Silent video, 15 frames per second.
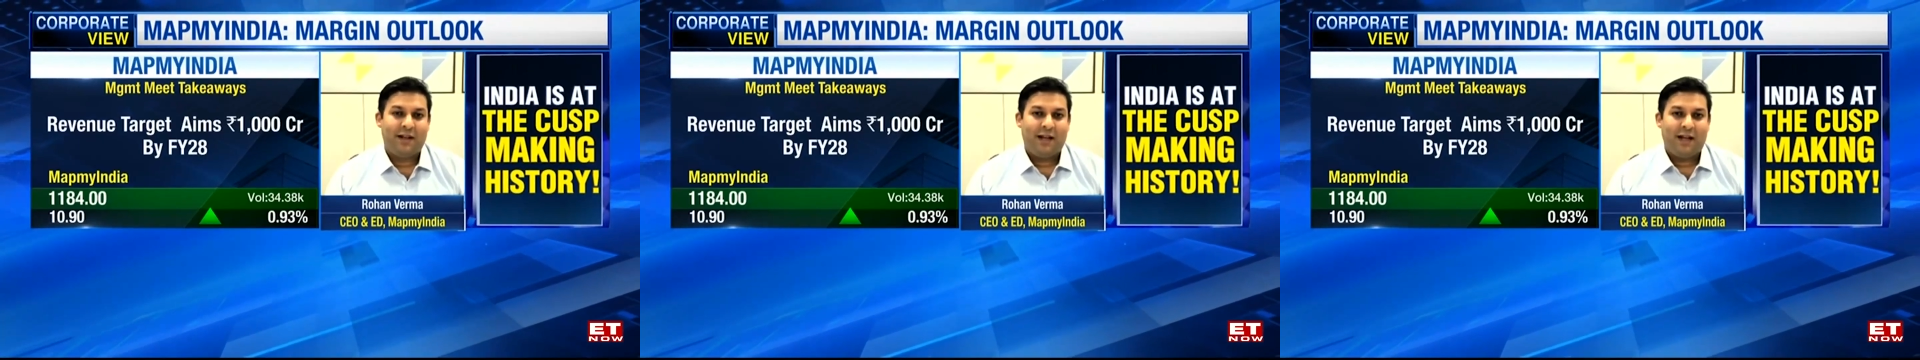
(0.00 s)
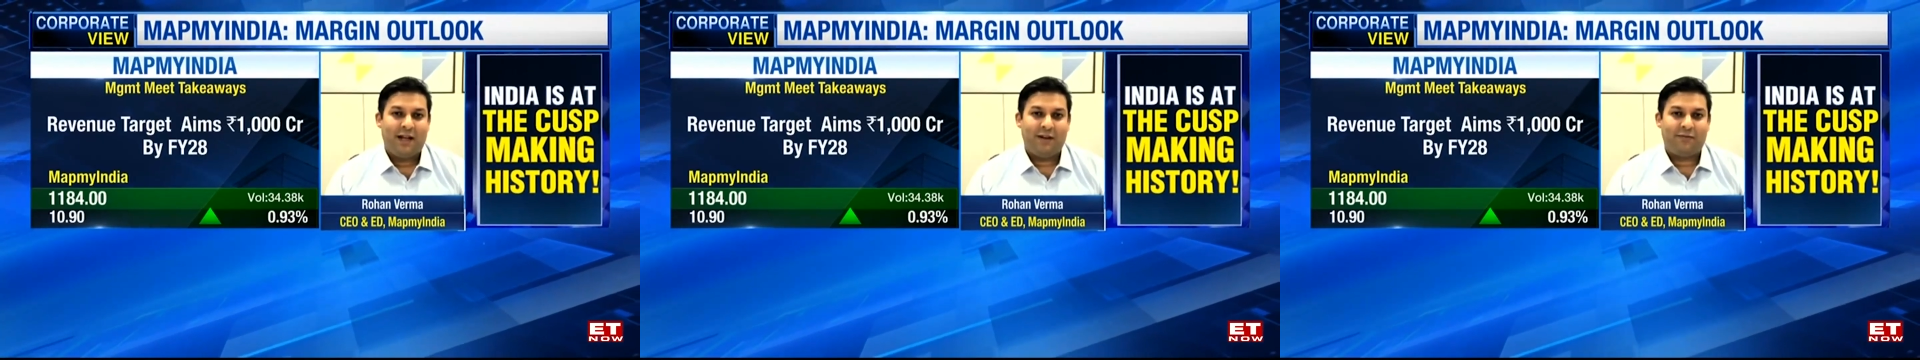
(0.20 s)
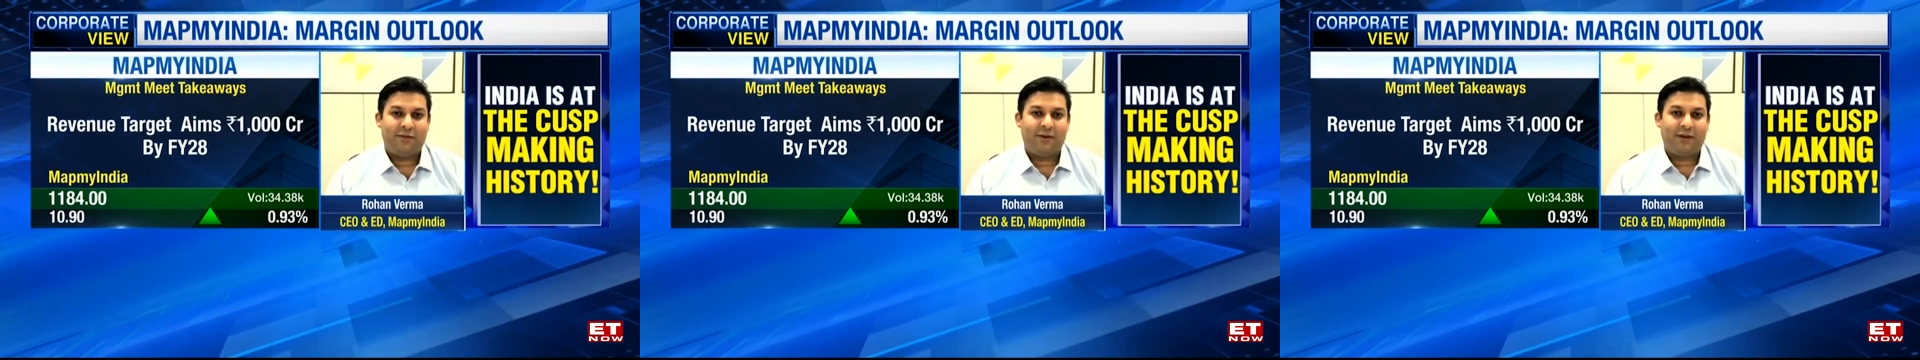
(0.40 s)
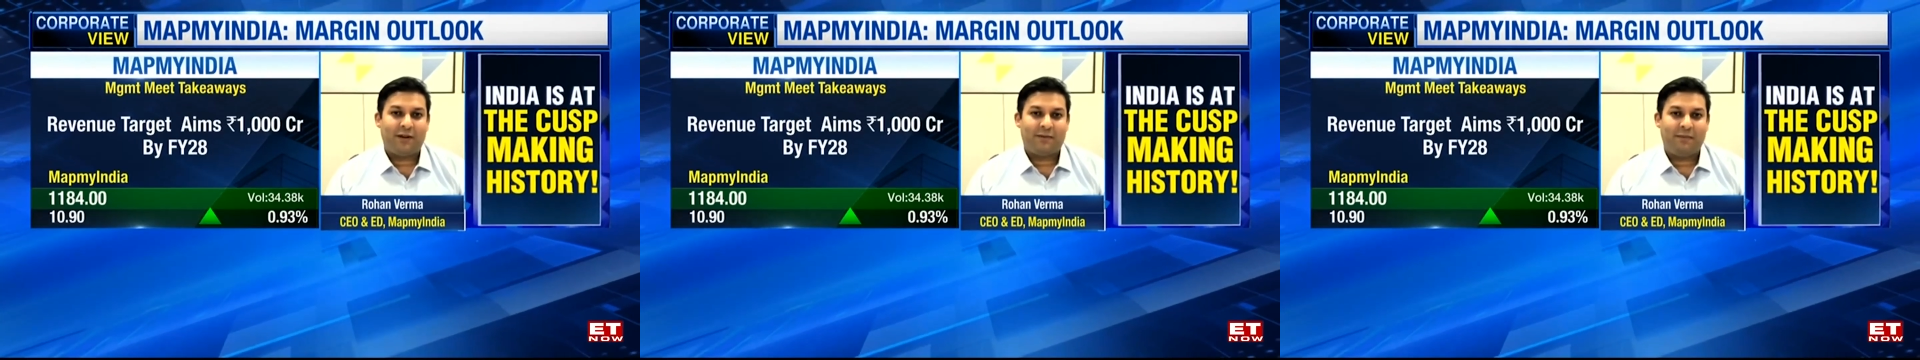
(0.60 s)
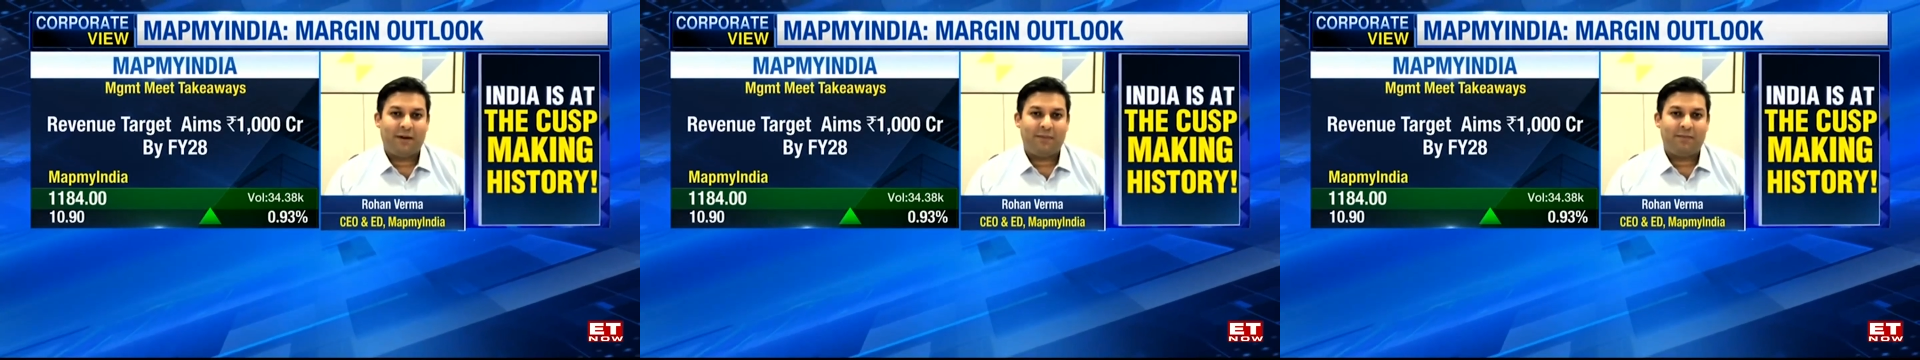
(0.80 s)
And if you look
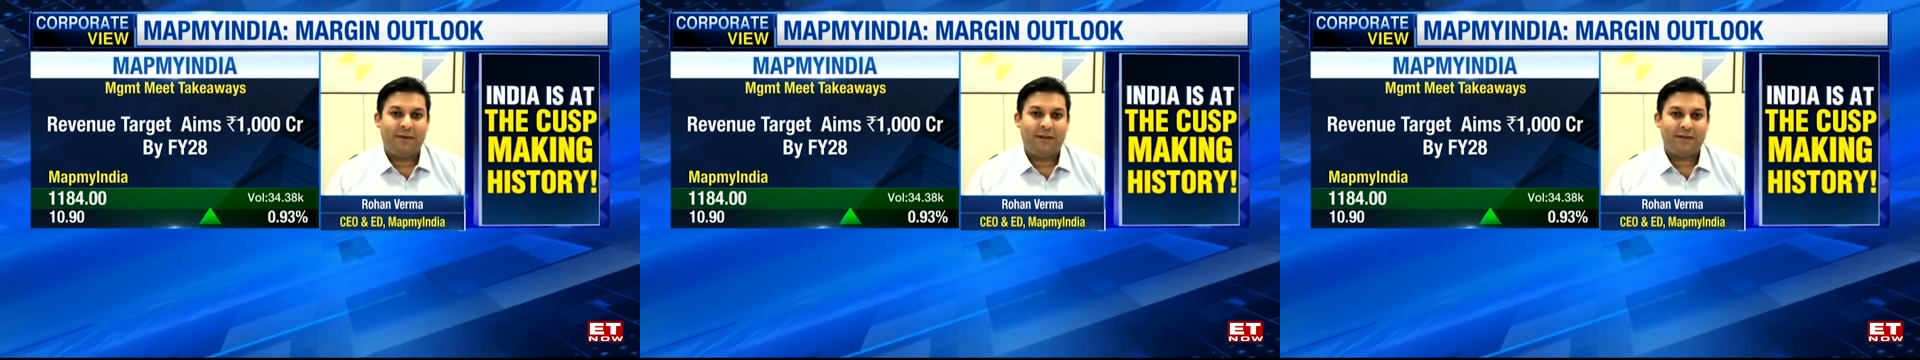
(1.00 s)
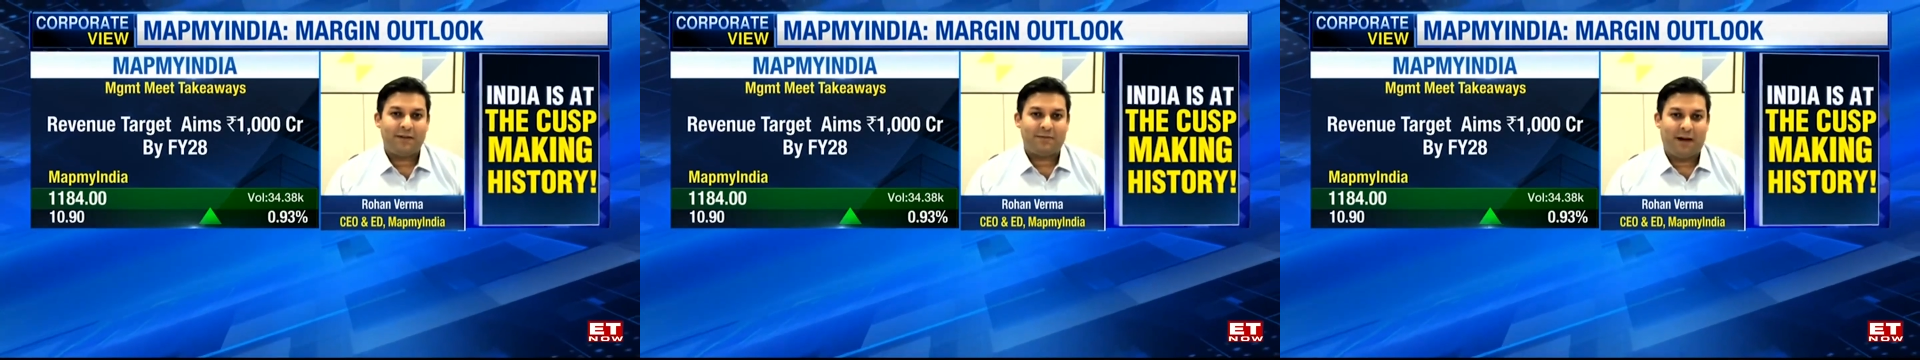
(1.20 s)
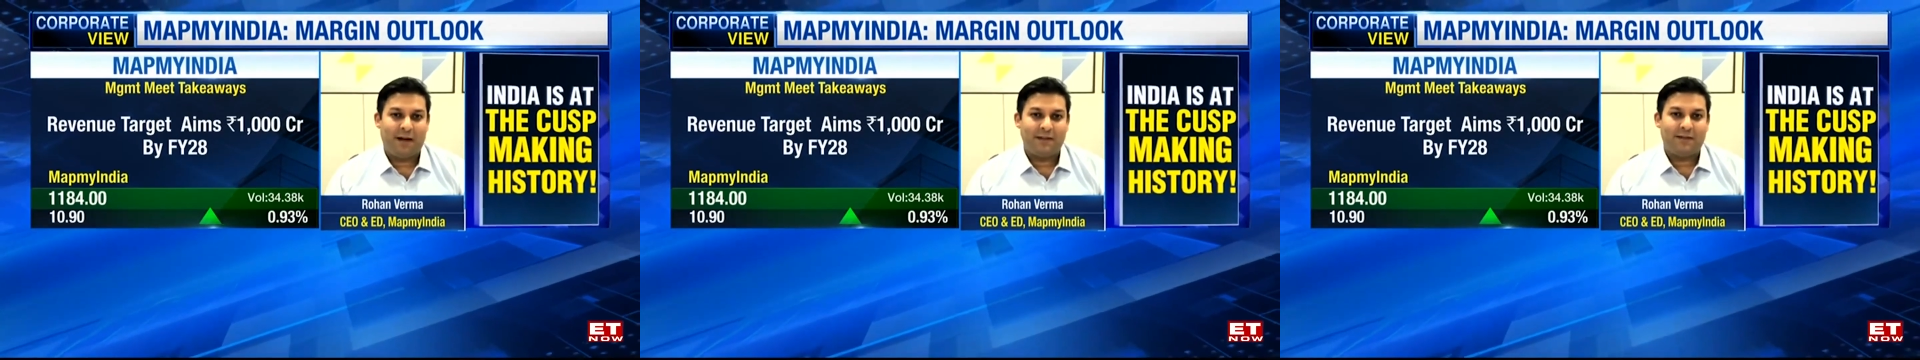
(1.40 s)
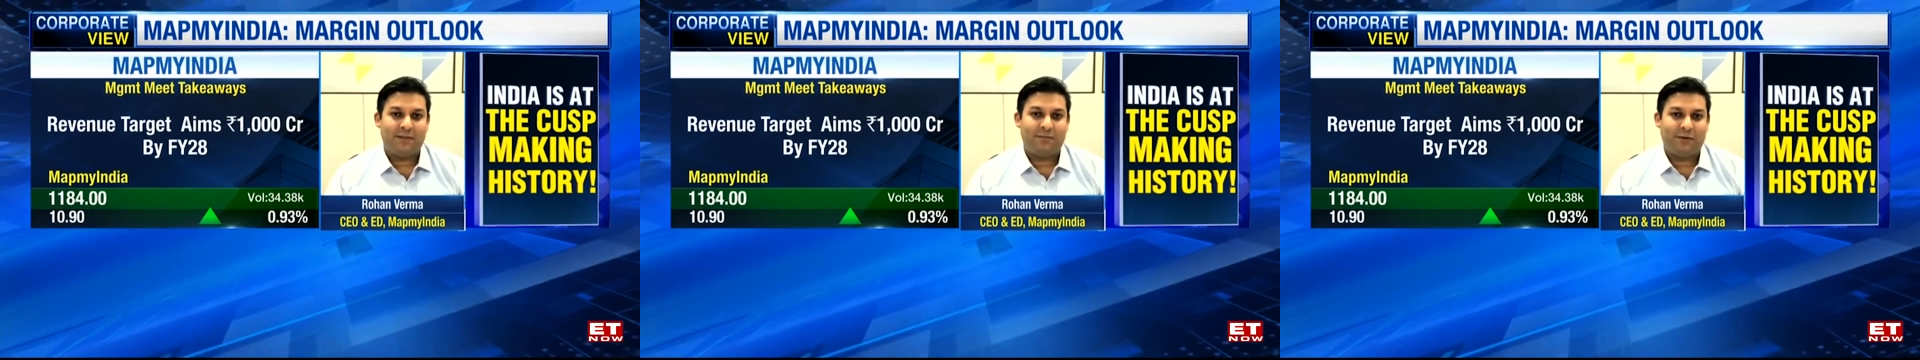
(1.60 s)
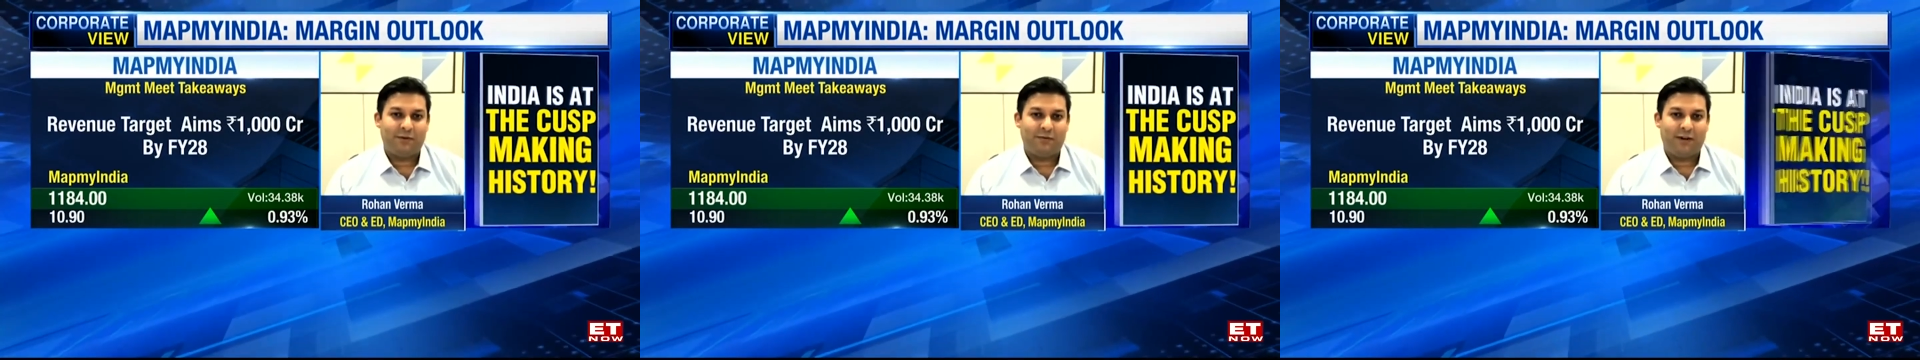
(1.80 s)
at MapmyIndia's margin
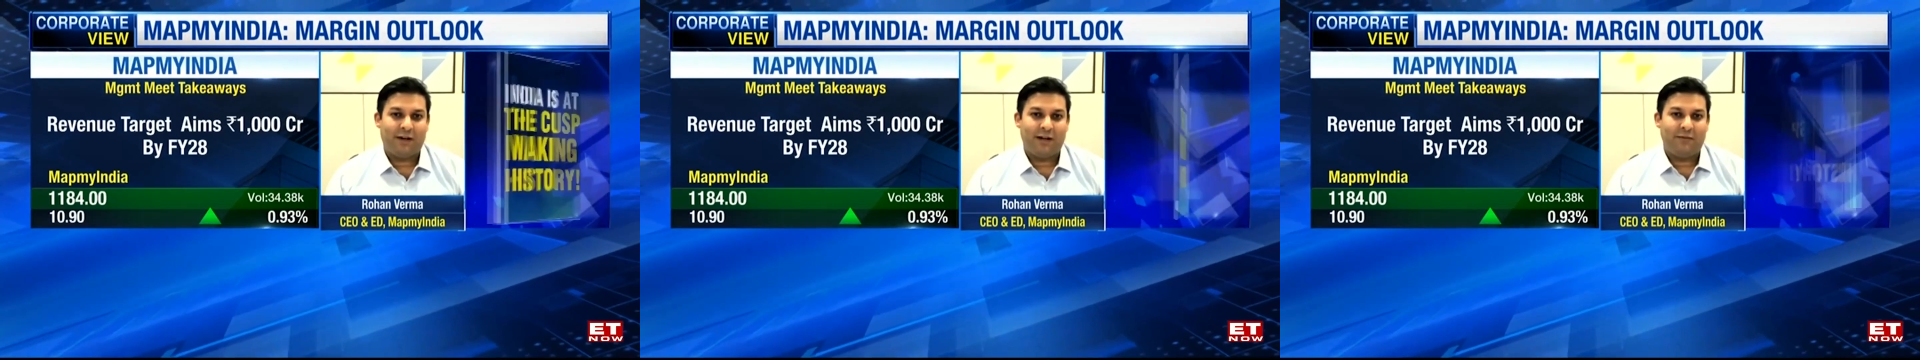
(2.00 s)
profile,